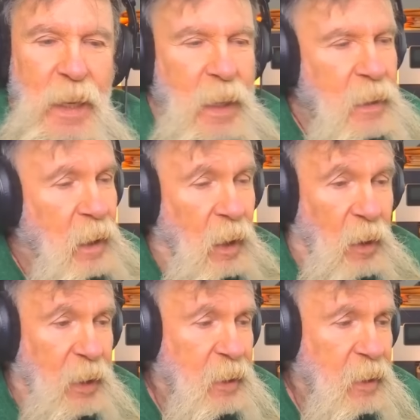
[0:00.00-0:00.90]
No,
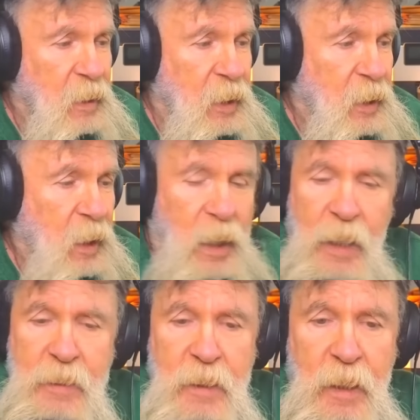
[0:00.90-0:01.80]
he didn't. He didn't
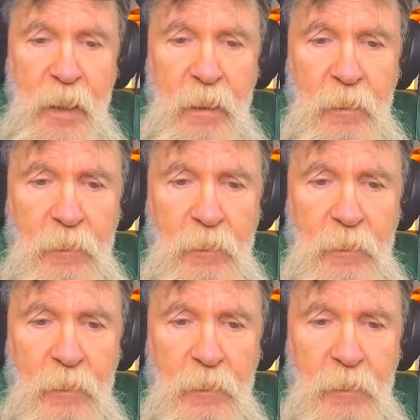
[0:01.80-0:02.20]
like that at all.